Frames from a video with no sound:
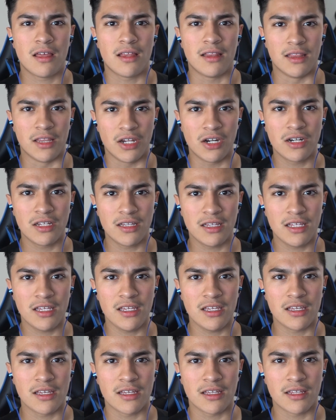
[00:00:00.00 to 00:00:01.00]

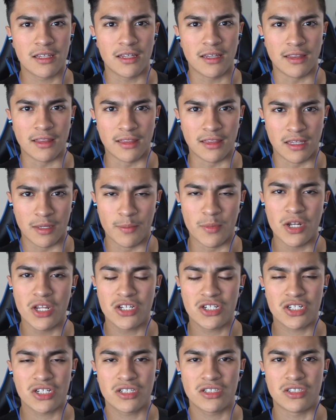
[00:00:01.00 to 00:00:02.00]
literally
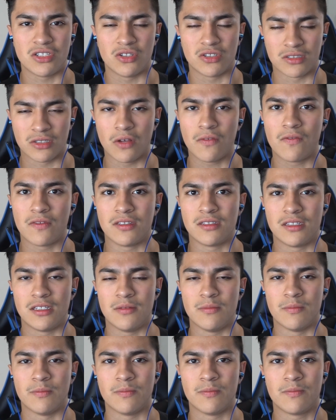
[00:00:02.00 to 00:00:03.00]
diminishes your self
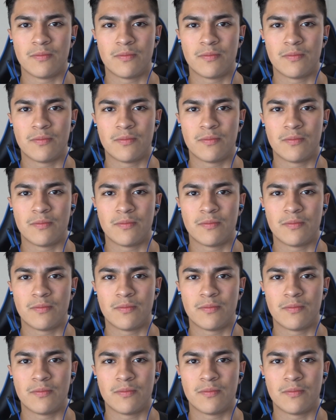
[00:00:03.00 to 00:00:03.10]
esteem.